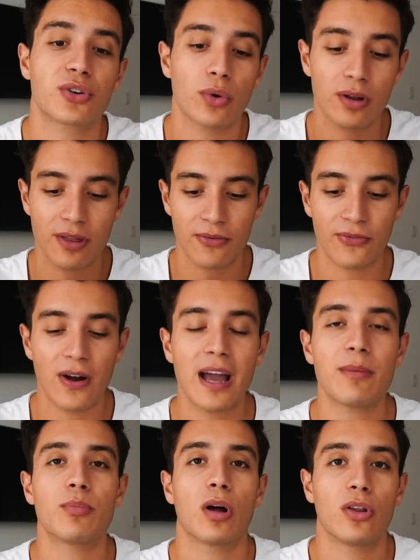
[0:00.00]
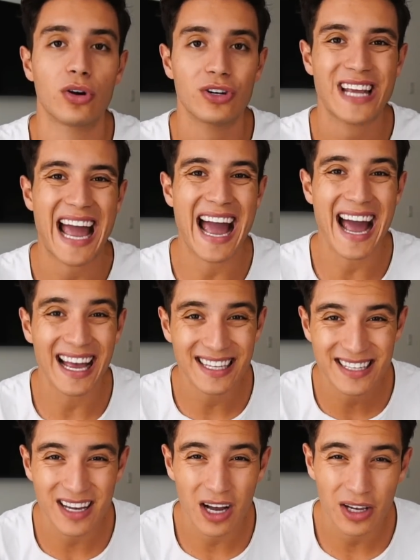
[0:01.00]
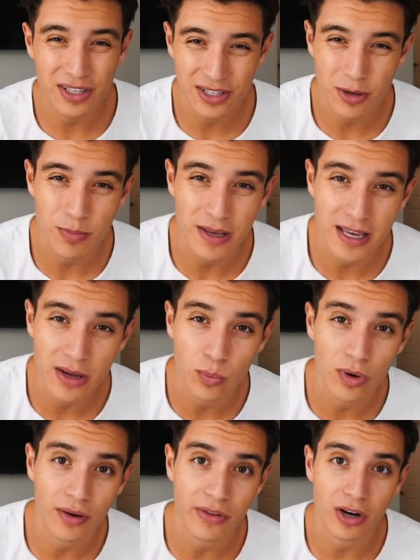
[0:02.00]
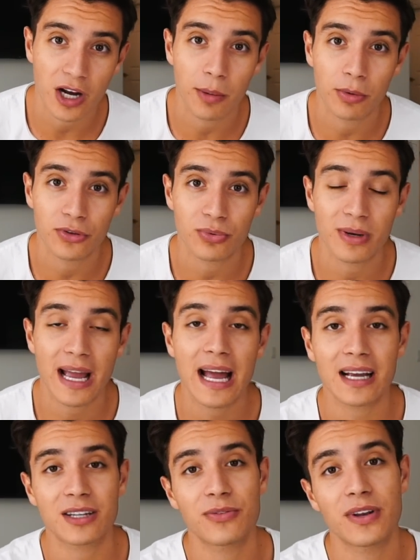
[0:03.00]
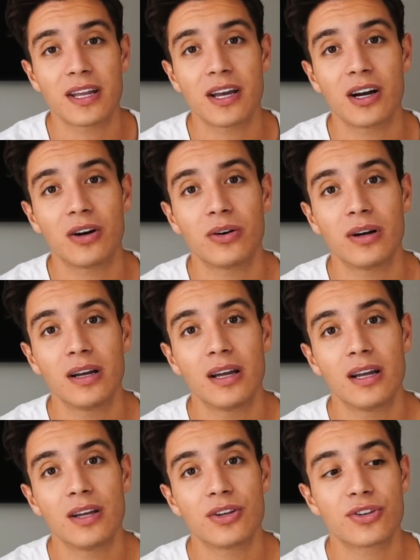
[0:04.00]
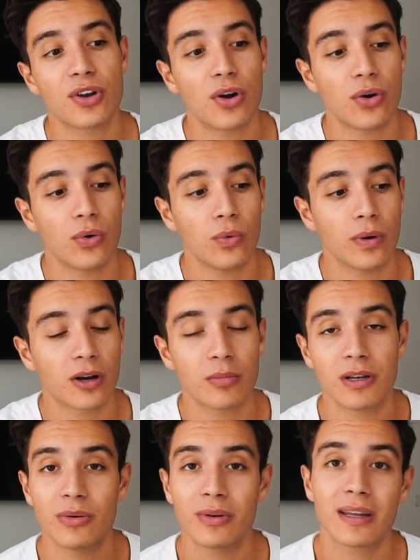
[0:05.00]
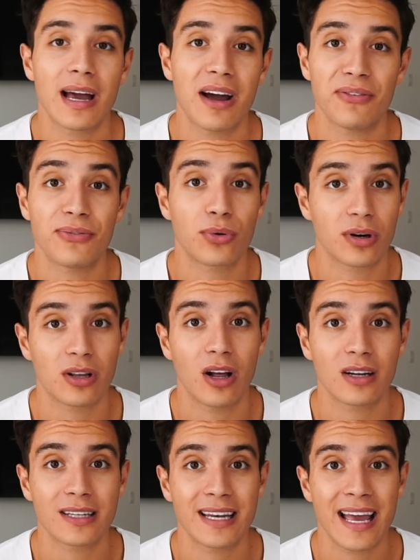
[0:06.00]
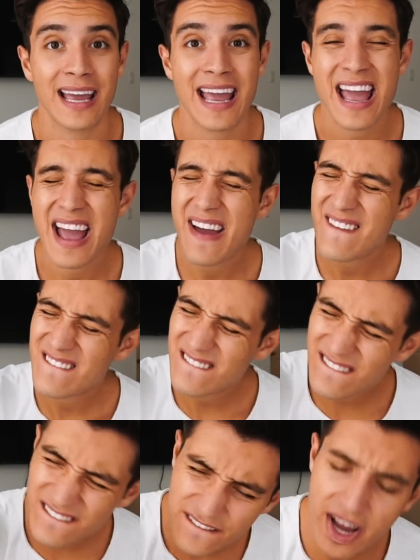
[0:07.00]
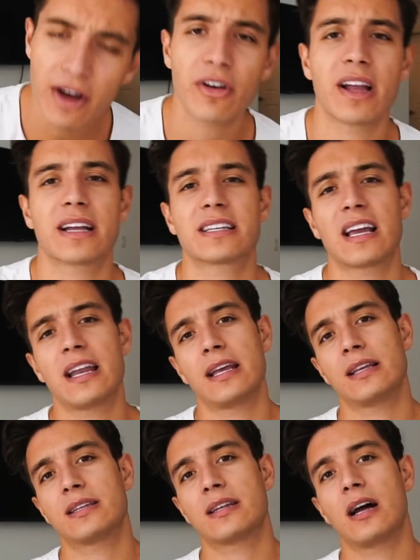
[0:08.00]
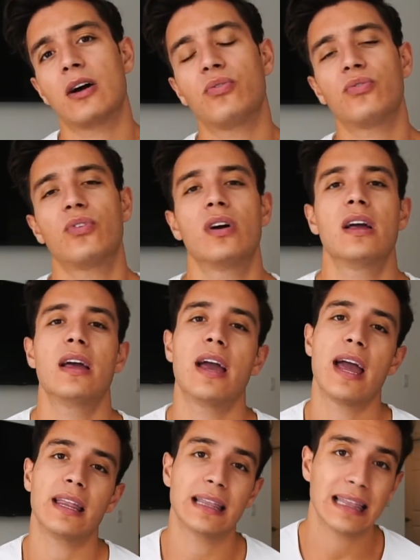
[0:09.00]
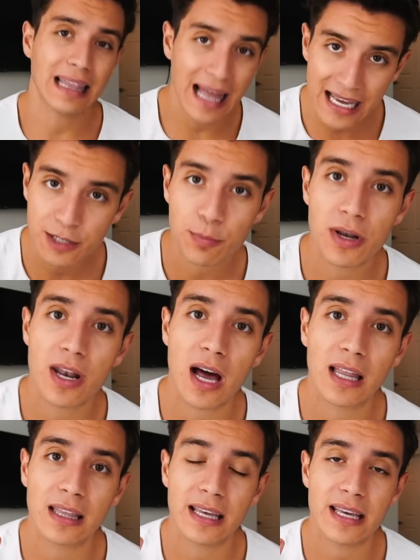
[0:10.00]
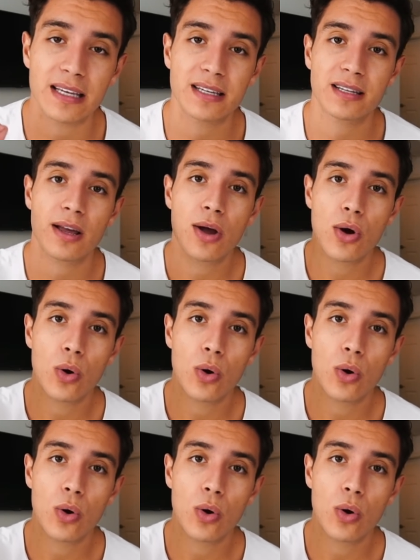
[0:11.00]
short, the Fine Brothers asked us to be in one of their couples react video. So we're gonna be doing that at four o'clock today. Very exciting stuff. And last but not least,